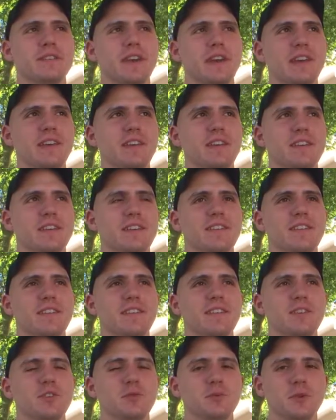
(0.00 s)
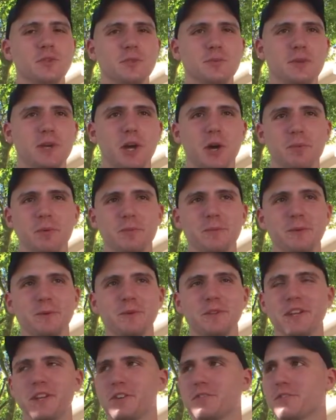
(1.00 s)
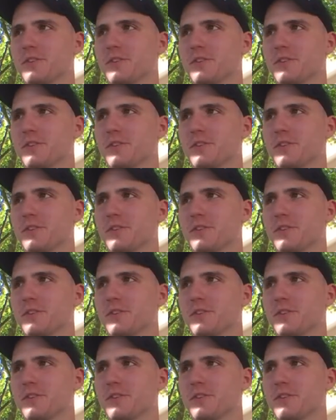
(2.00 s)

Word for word: Hey, you're supposed to be helping me with the